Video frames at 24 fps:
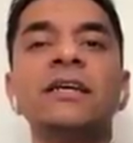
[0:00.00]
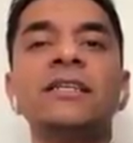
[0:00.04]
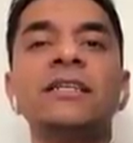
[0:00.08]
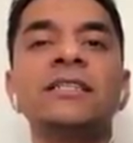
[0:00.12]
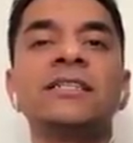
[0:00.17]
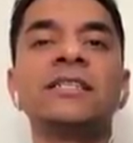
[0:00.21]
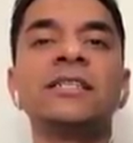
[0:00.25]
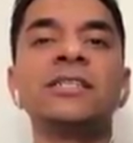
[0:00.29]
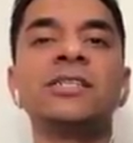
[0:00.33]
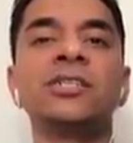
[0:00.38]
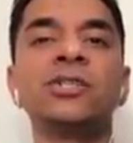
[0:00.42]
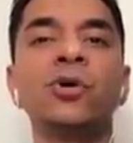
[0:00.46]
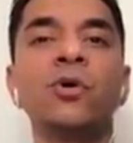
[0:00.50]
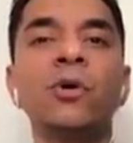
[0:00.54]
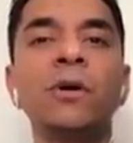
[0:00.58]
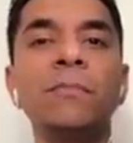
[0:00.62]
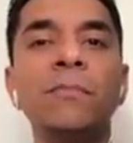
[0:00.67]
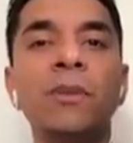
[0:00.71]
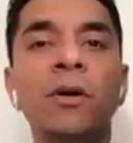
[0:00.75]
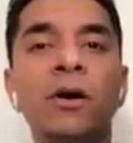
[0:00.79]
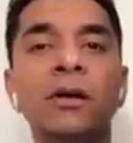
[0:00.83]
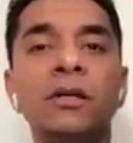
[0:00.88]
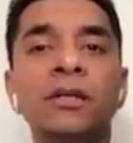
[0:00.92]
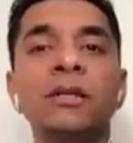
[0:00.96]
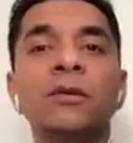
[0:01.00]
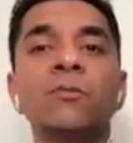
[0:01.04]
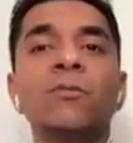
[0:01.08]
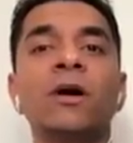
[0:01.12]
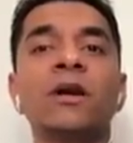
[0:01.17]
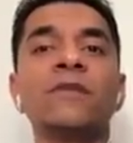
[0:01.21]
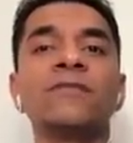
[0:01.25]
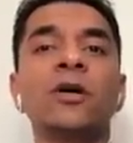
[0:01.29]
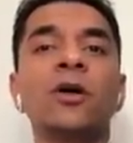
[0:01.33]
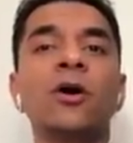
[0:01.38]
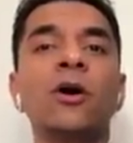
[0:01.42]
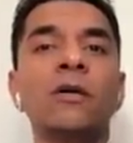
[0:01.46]
This is so important. And
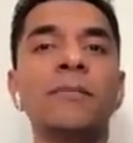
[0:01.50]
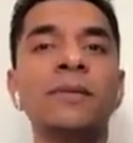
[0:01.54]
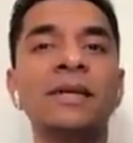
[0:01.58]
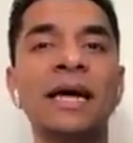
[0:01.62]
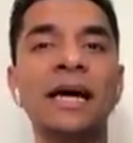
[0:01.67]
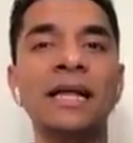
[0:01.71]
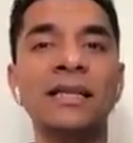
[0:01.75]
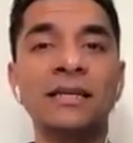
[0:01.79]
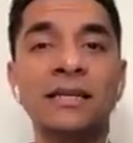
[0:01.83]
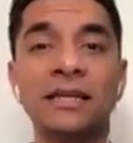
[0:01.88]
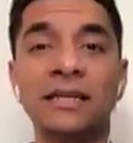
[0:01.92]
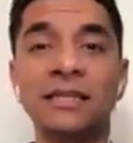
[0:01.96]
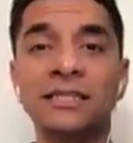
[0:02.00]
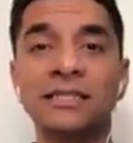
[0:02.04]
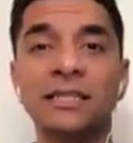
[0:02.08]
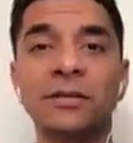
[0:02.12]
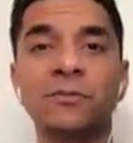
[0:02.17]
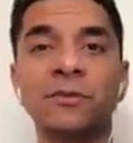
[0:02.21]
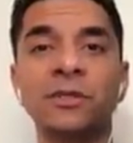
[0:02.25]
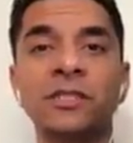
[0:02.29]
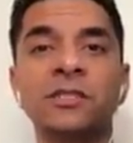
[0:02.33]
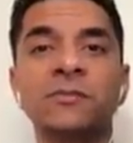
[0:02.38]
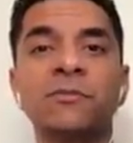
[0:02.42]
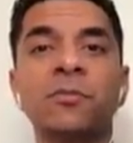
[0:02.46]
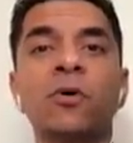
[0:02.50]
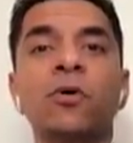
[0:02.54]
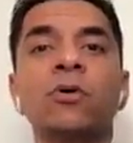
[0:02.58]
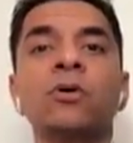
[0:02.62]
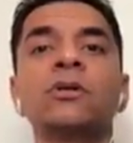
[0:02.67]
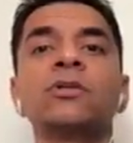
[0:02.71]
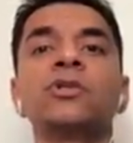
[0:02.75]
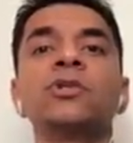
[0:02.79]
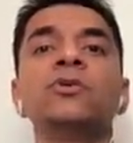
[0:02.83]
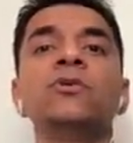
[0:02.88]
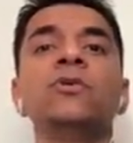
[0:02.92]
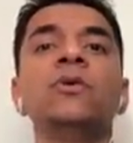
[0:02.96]
one of the commonalities that we
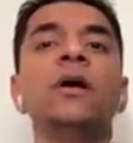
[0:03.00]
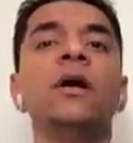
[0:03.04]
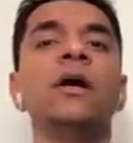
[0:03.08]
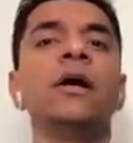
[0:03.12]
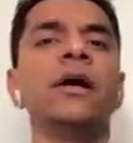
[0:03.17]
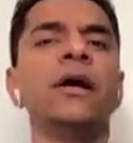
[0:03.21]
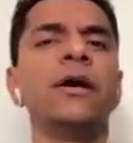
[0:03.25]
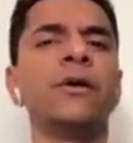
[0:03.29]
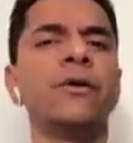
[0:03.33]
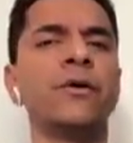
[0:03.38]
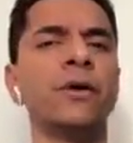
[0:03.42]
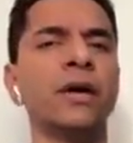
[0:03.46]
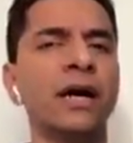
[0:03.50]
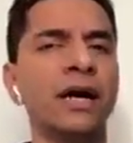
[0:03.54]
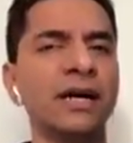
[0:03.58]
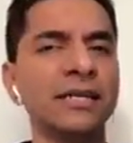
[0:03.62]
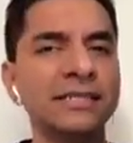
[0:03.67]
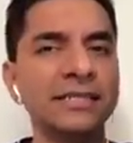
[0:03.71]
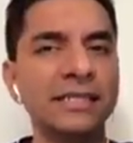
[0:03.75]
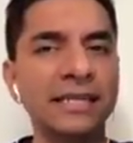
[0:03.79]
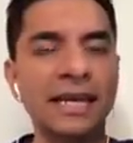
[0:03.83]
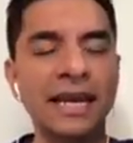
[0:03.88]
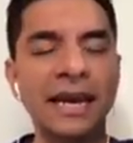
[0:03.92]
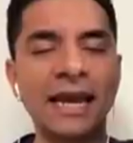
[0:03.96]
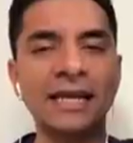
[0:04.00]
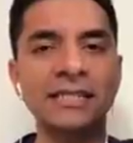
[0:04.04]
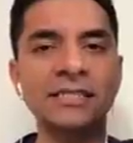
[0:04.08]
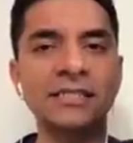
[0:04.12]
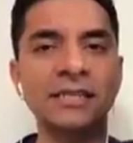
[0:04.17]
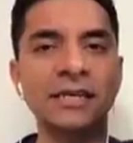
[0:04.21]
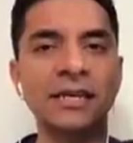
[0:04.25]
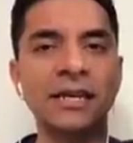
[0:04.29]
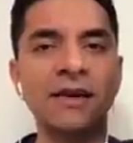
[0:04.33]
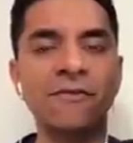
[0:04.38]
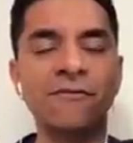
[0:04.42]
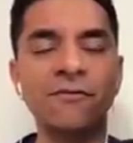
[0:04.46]
spoke to in regards to
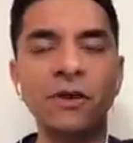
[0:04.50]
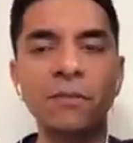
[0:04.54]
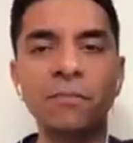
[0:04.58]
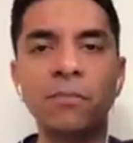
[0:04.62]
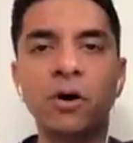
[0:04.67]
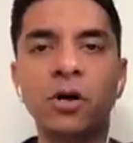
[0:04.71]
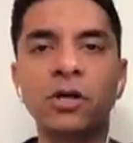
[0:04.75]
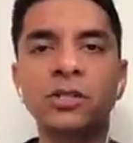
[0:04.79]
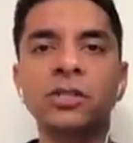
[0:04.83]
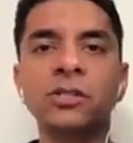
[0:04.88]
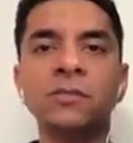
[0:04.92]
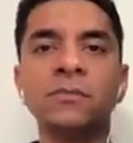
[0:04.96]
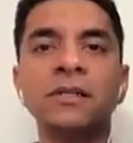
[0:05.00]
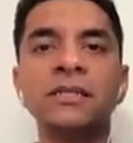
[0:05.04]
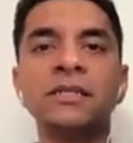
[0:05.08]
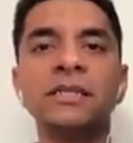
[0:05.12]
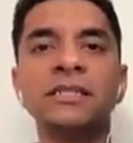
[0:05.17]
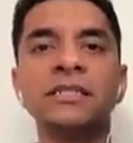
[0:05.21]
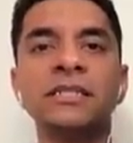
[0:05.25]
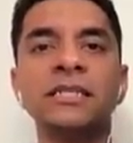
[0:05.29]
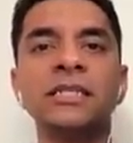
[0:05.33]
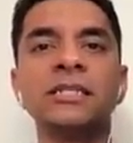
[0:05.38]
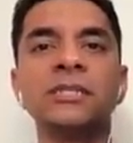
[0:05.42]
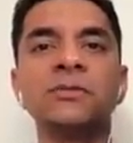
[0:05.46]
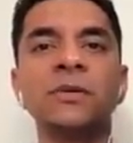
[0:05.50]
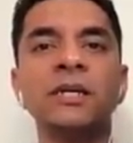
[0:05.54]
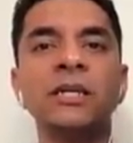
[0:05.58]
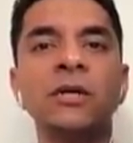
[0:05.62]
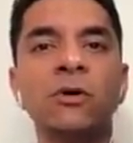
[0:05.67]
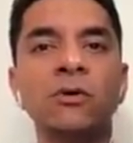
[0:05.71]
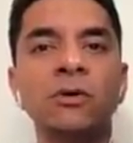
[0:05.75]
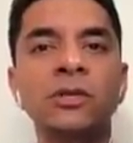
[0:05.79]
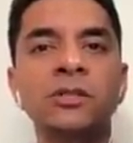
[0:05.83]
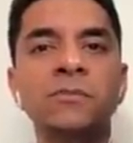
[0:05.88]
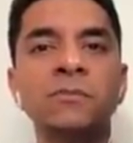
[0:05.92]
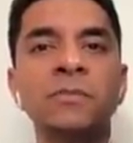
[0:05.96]
cancer and every possible disease, we
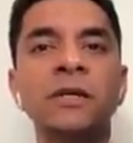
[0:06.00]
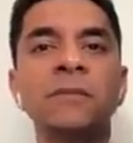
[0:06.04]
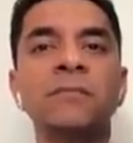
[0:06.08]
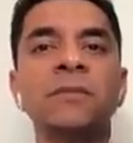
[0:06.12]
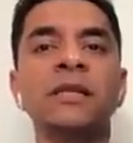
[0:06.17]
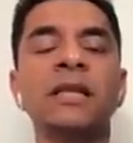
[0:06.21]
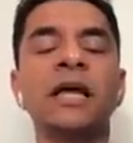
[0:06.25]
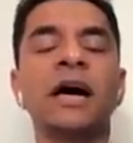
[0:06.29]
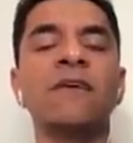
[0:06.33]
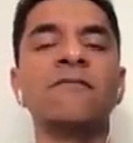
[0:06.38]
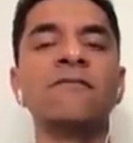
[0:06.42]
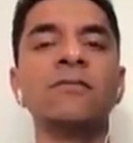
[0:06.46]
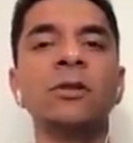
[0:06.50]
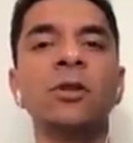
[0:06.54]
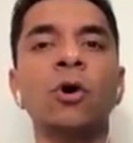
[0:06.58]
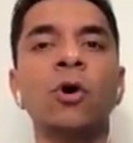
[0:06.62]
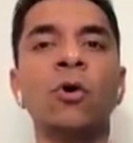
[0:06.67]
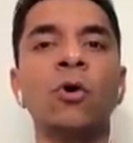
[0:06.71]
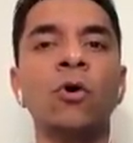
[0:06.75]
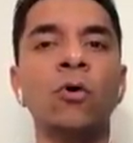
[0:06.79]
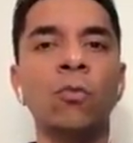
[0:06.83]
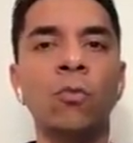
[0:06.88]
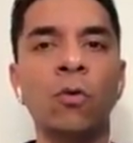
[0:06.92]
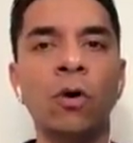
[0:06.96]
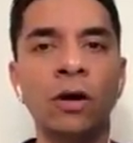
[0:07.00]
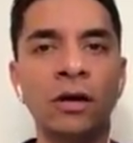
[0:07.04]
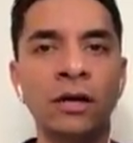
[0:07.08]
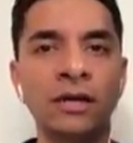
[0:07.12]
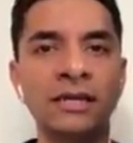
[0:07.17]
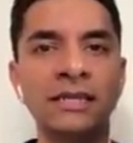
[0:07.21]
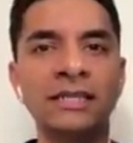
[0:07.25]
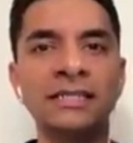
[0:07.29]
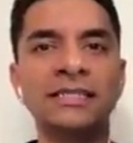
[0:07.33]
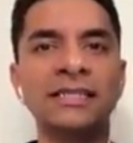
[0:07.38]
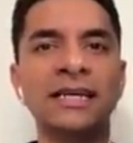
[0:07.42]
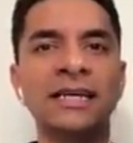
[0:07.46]
notice people have low
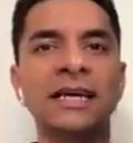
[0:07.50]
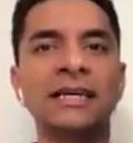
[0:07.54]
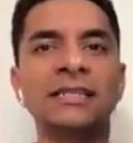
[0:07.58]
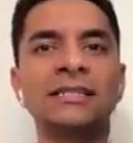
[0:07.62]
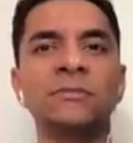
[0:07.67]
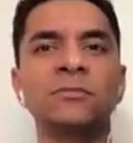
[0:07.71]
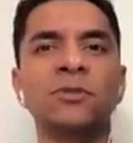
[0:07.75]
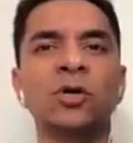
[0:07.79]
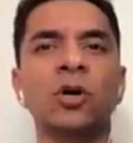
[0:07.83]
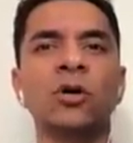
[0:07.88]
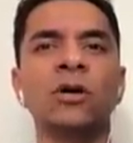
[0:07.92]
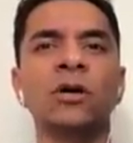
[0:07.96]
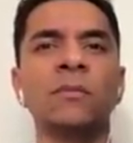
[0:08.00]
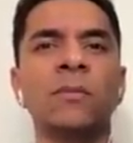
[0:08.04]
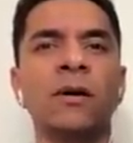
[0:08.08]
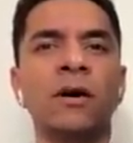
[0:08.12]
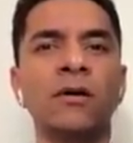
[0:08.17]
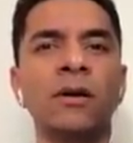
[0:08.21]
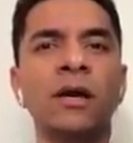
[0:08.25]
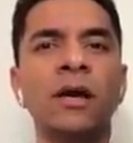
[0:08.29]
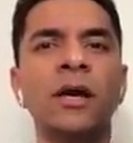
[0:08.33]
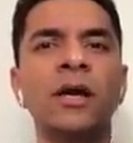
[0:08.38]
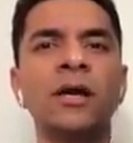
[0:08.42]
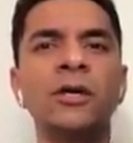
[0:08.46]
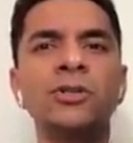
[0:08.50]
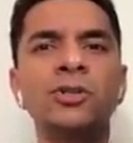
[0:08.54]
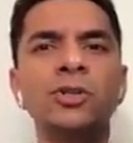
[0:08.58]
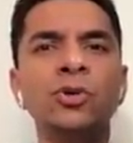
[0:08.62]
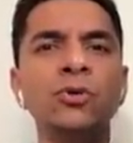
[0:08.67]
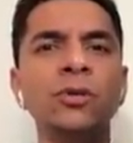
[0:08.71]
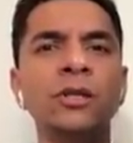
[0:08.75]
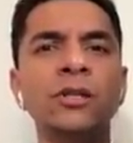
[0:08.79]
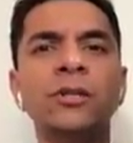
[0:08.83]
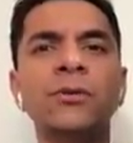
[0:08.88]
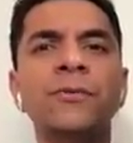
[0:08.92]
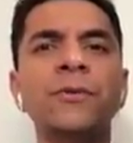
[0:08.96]
water intakes. I'm talking about
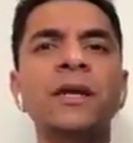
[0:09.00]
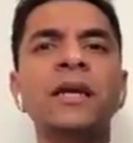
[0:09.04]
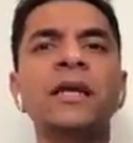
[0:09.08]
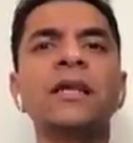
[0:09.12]
2 to